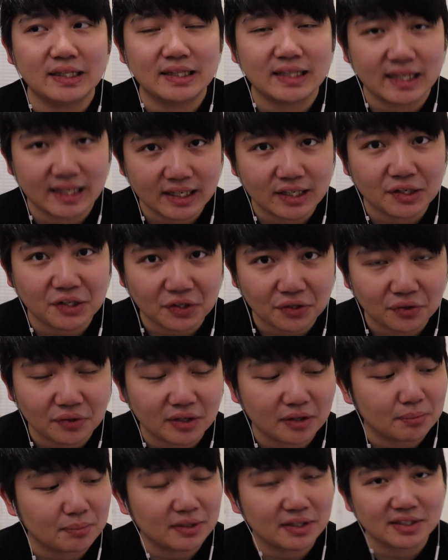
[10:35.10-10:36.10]
They can knock you
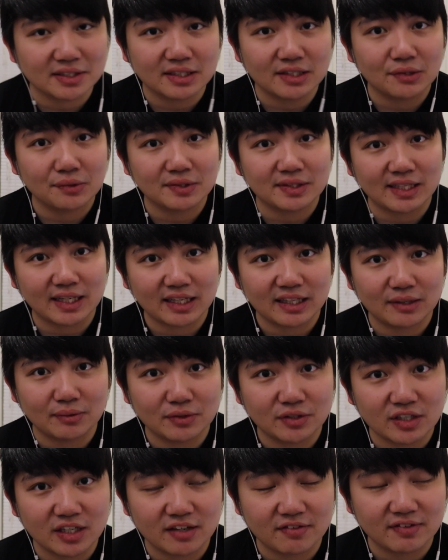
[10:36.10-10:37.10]
out because they know exactly
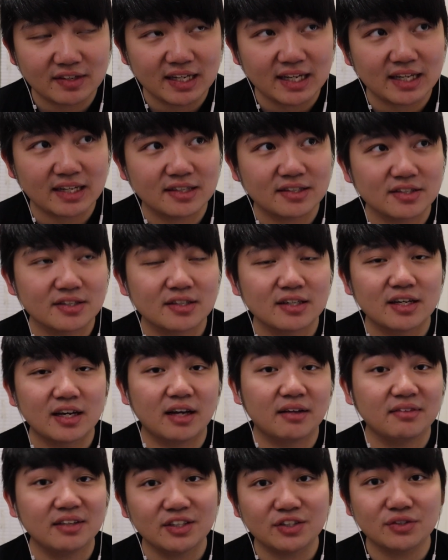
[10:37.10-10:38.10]
what you have in hand.
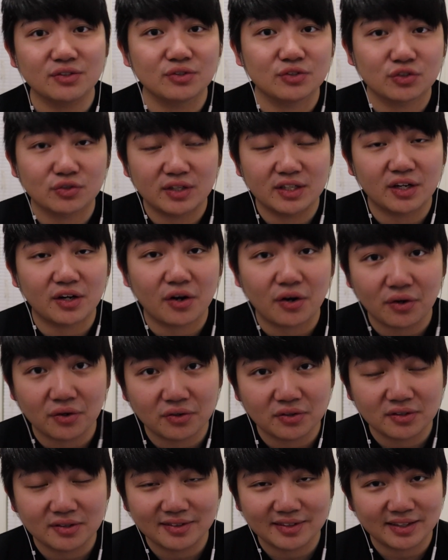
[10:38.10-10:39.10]
Unless you trade a
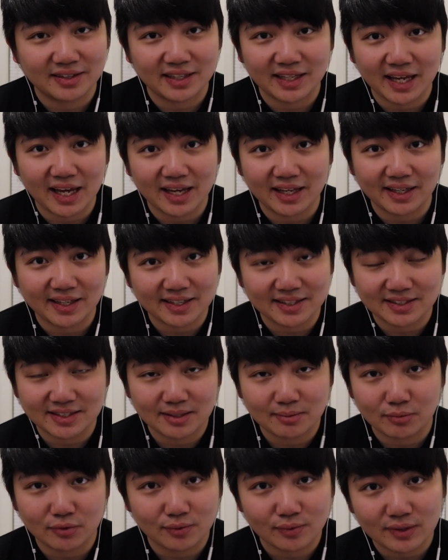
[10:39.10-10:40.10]
guard, then they can't guess
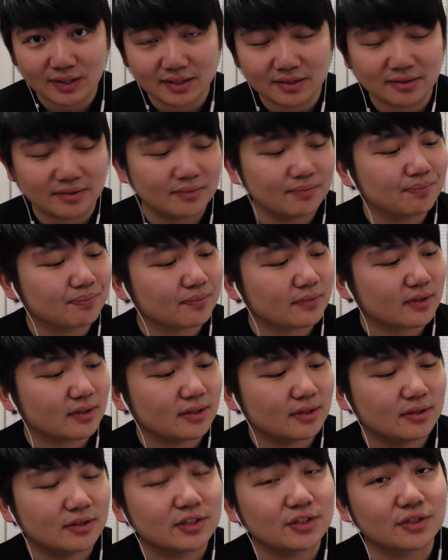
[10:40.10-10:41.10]
number one.
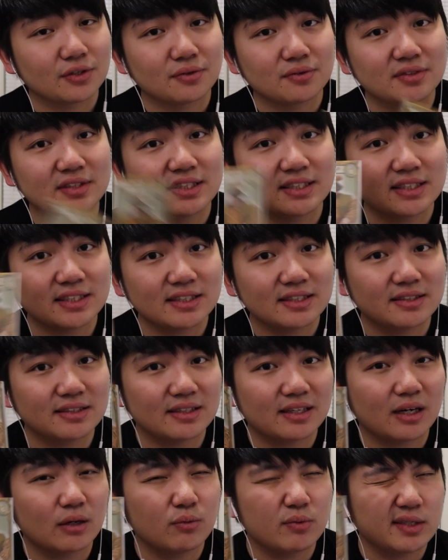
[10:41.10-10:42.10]
So this is
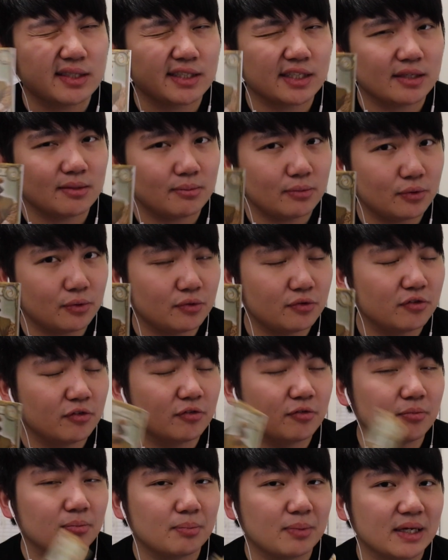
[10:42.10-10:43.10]
a risky
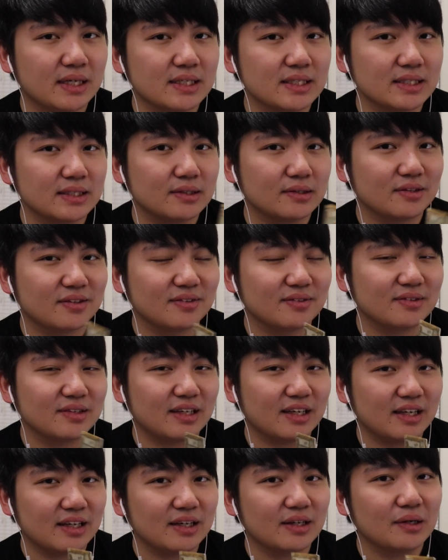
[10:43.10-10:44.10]
move, but
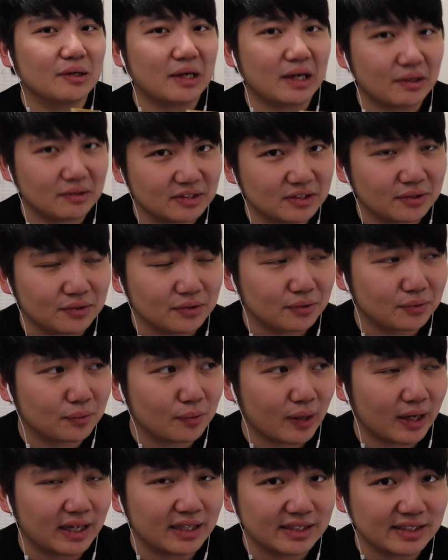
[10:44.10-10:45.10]
I'll tell you
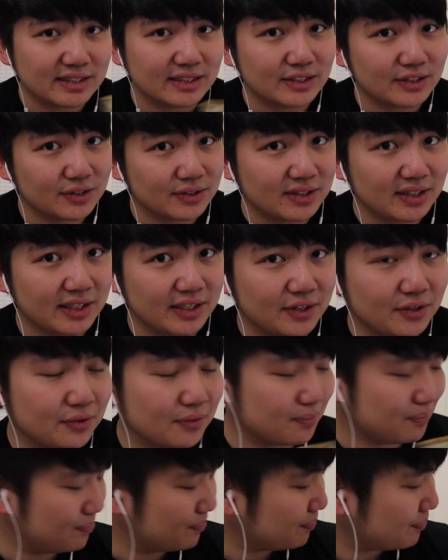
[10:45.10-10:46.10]
why this is good later.
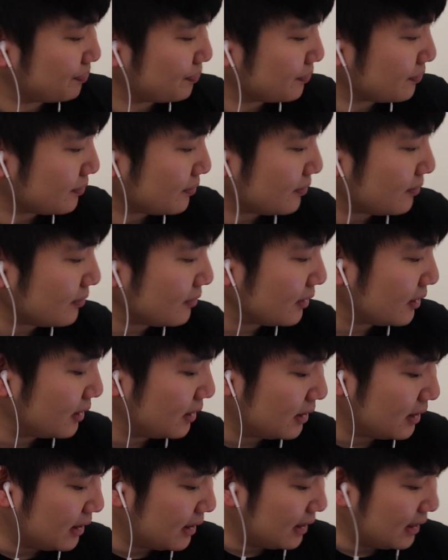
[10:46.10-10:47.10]

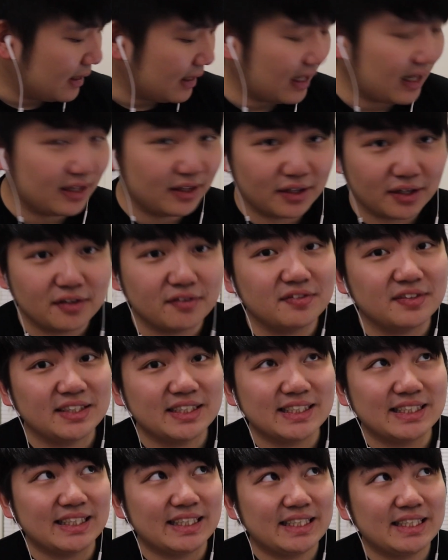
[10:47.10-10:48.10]
A lot of
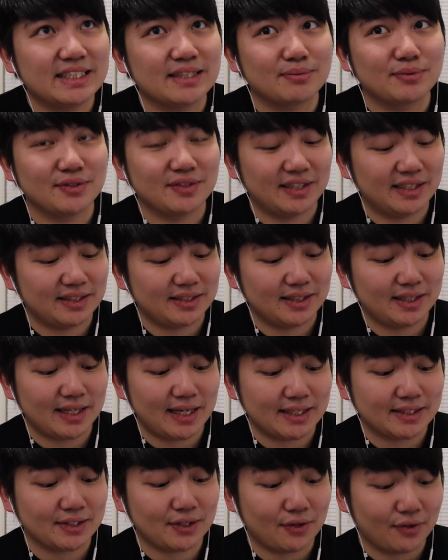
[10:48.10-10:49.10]
these lead up to like the
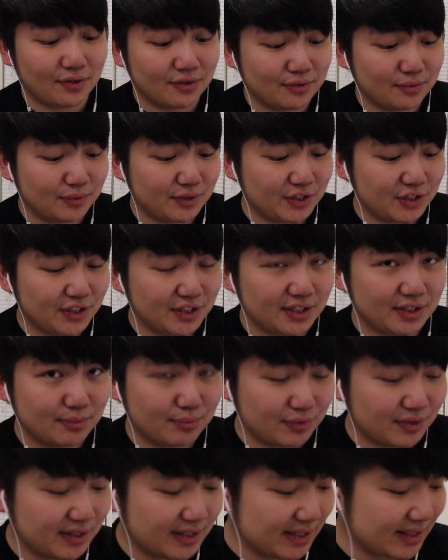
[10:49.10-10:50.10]
last card, which is the
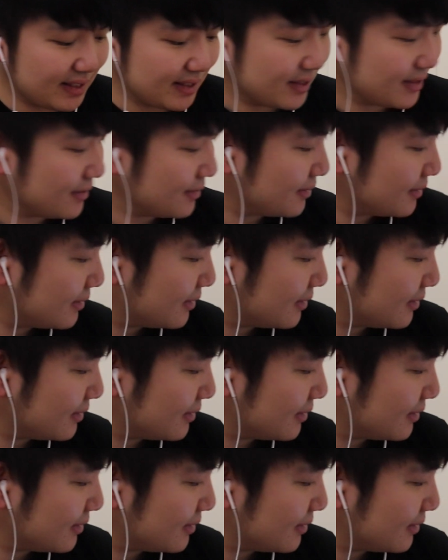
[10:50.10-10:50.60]
princess.